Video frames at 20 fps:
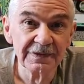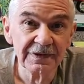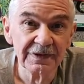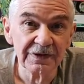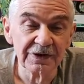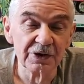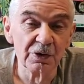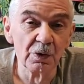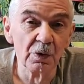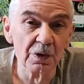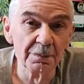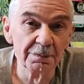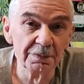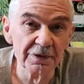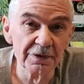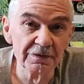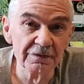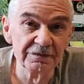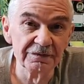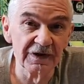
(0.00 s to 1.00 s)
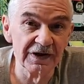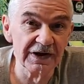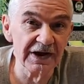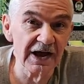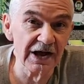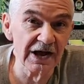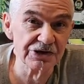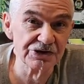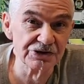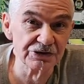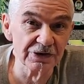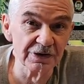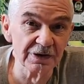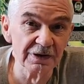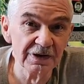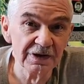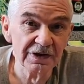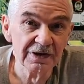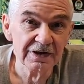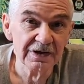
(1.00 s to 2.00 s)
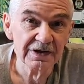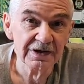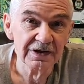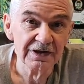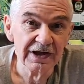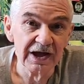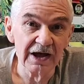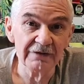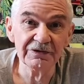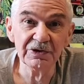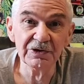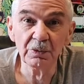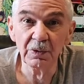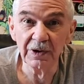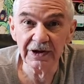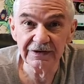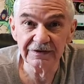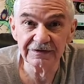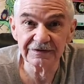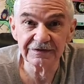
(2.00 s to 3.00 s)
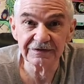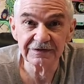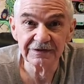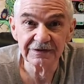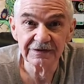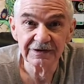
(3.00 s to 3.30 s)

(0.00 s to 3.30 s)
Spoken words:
the corporate and financial heavyweights,